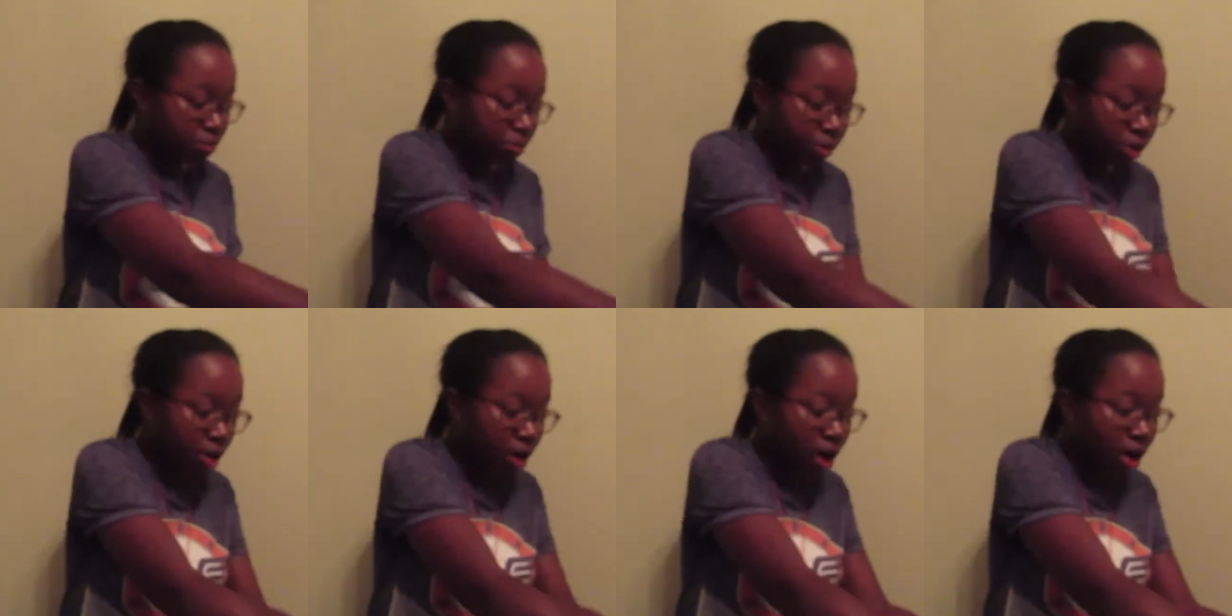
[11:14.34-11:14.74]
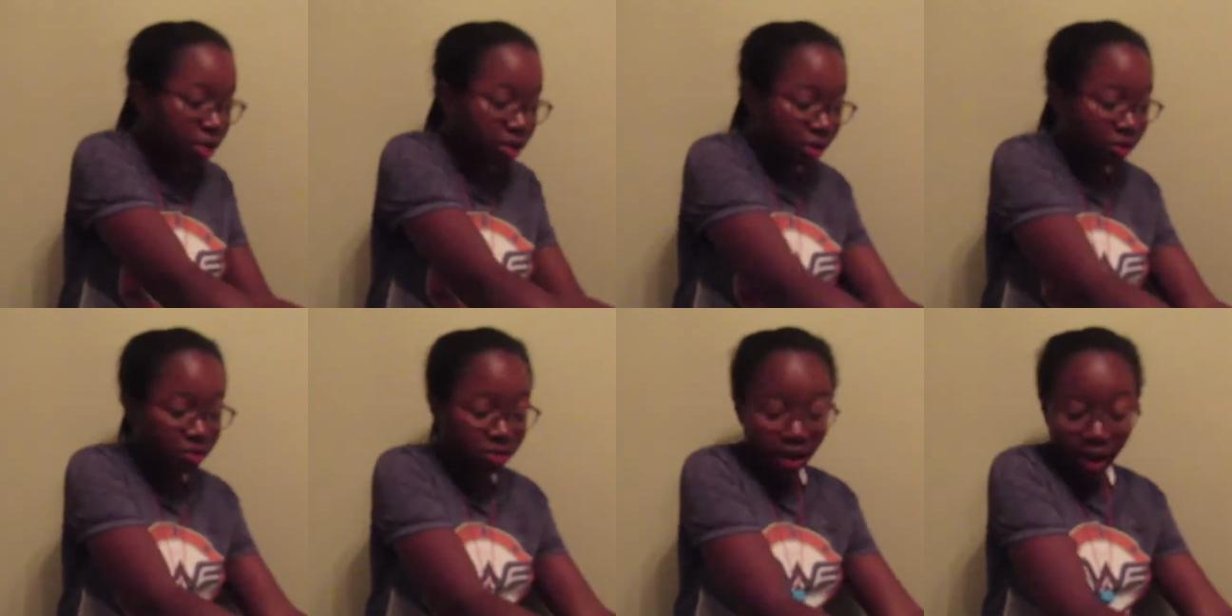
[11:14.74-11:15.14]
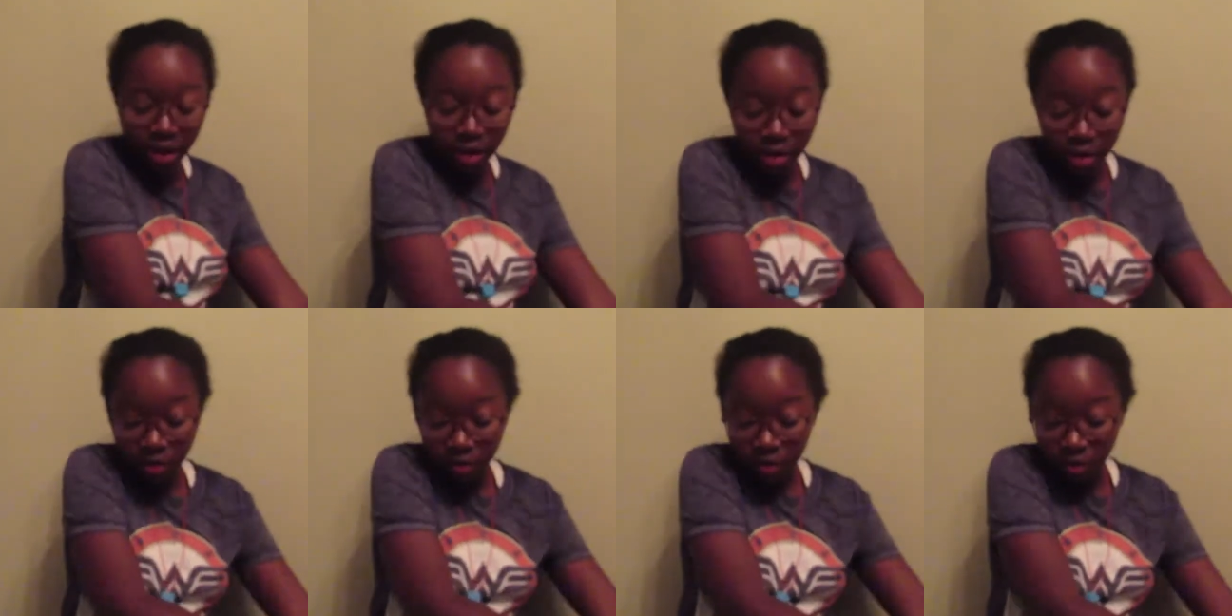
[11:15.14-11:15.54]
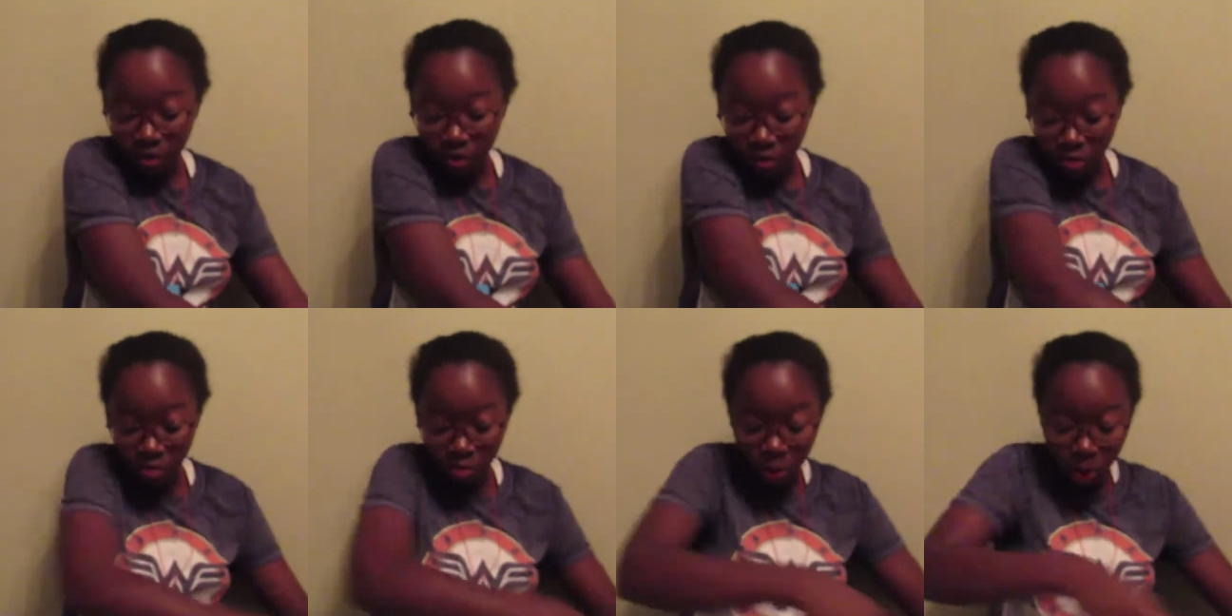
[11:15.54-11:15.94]
beyond excited
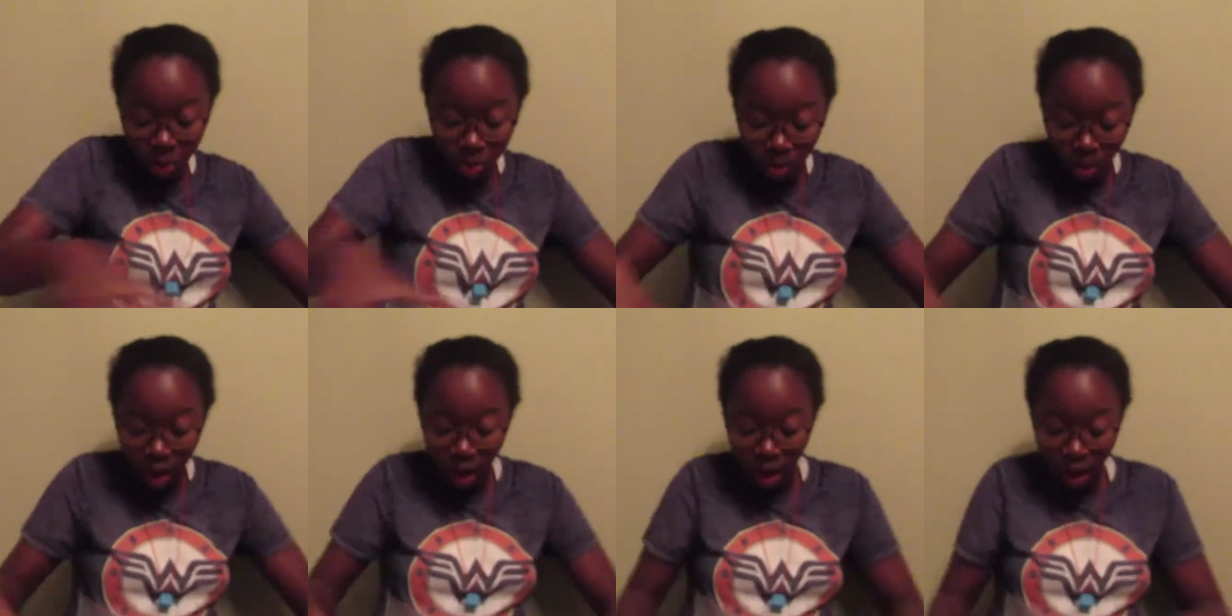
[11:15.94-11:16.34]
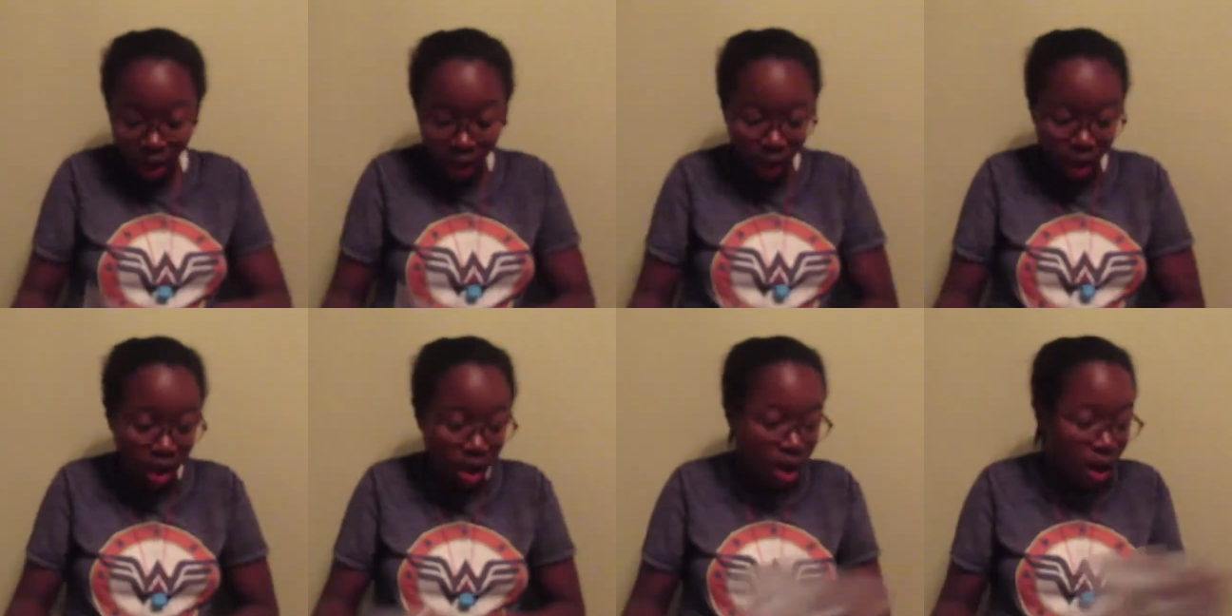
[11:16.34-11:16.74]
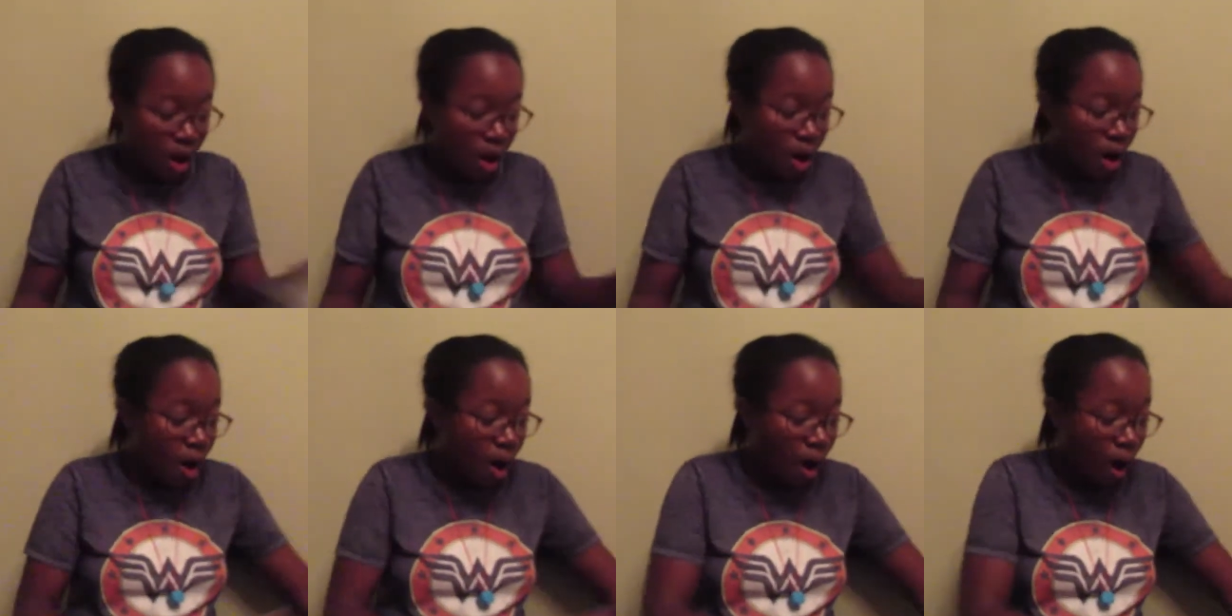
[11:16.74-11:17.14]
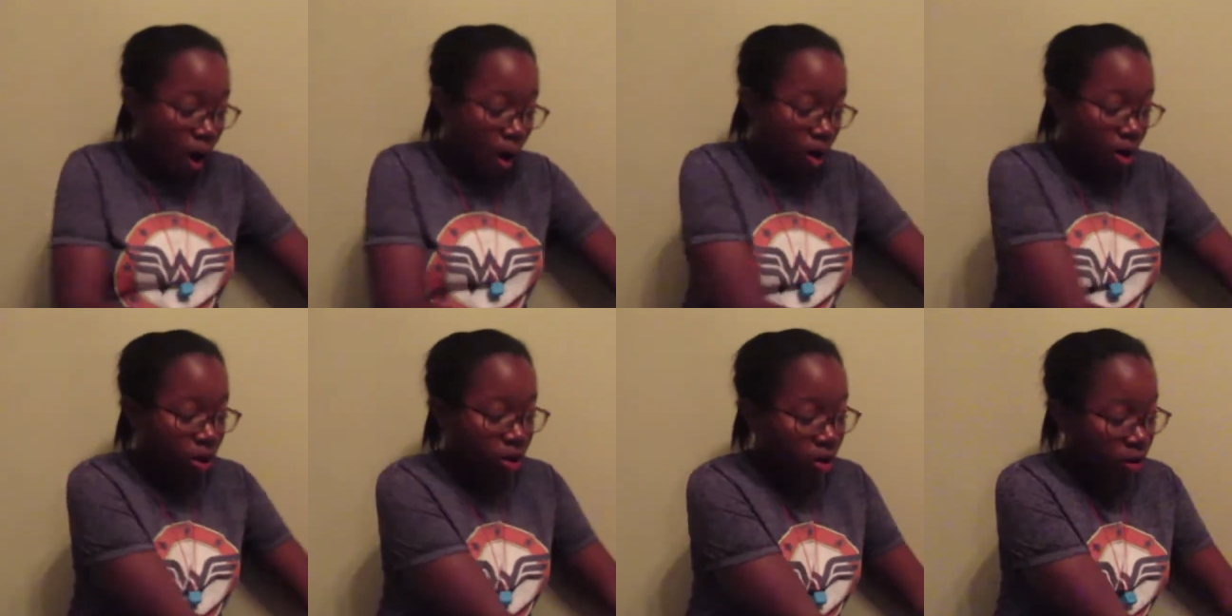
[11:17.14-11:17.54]
to try
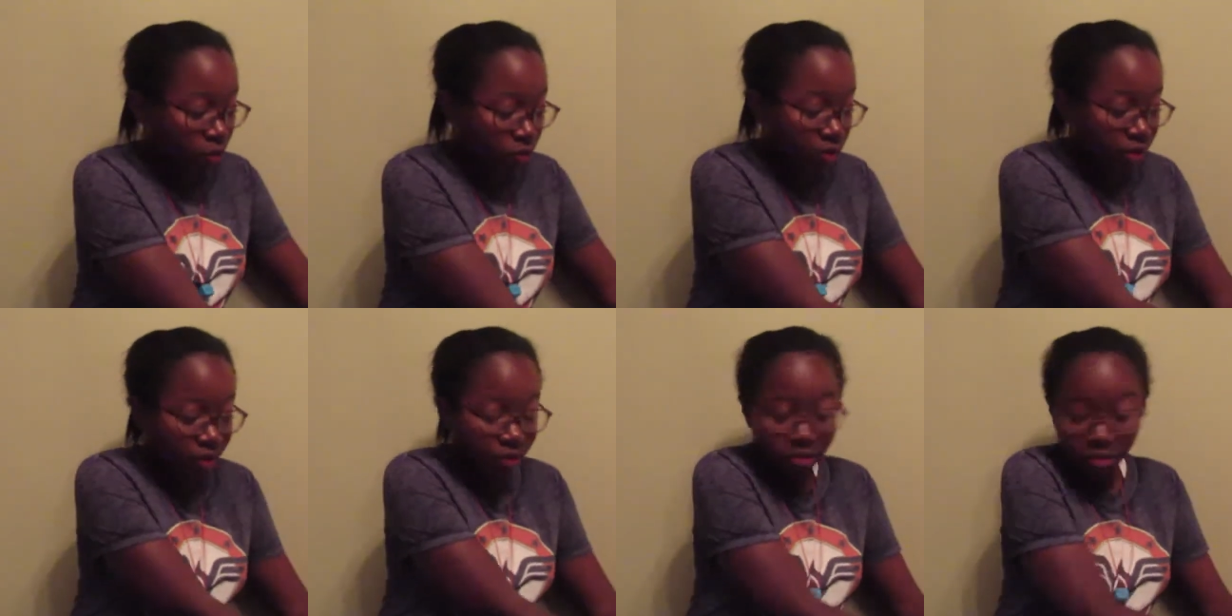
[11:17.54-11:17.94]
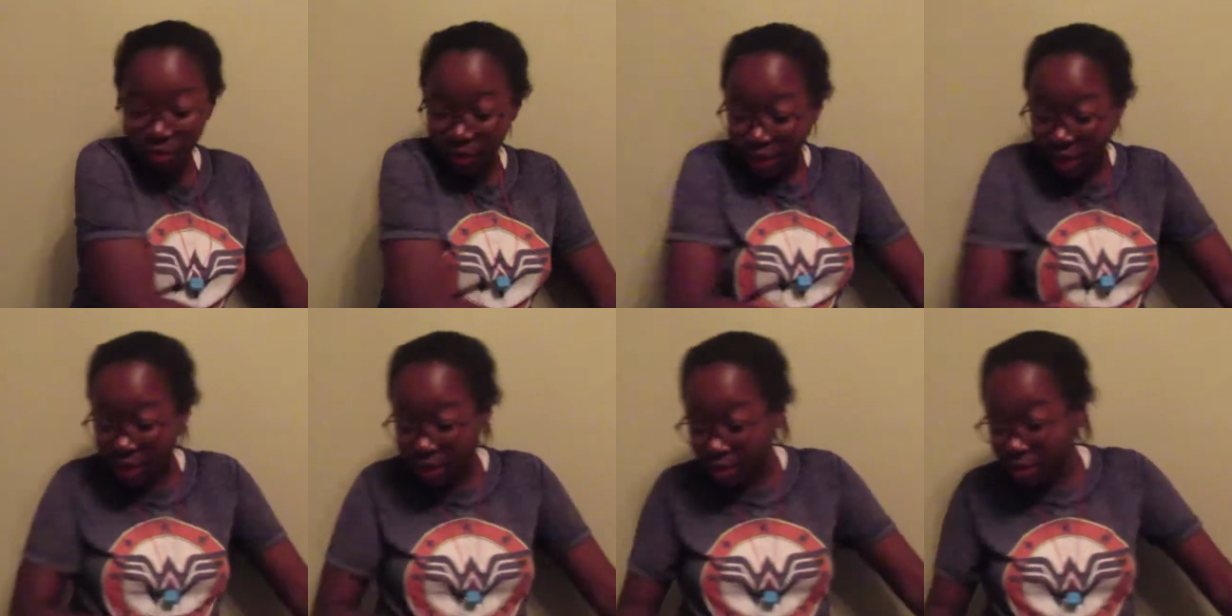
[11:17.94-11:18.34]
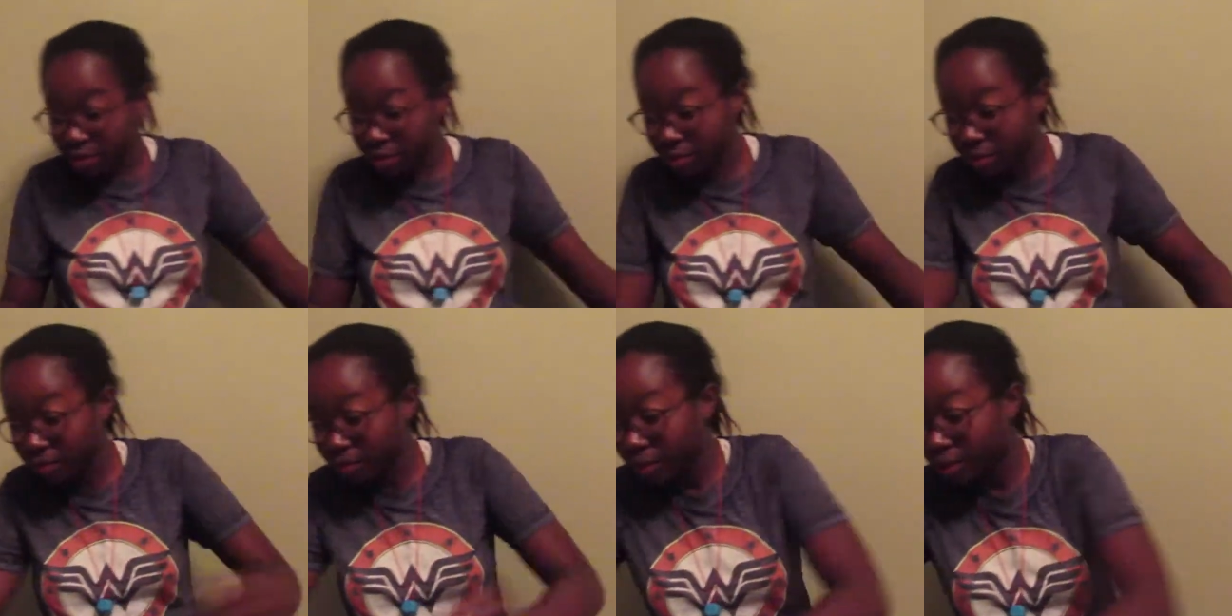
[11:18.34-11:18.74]
all of these things.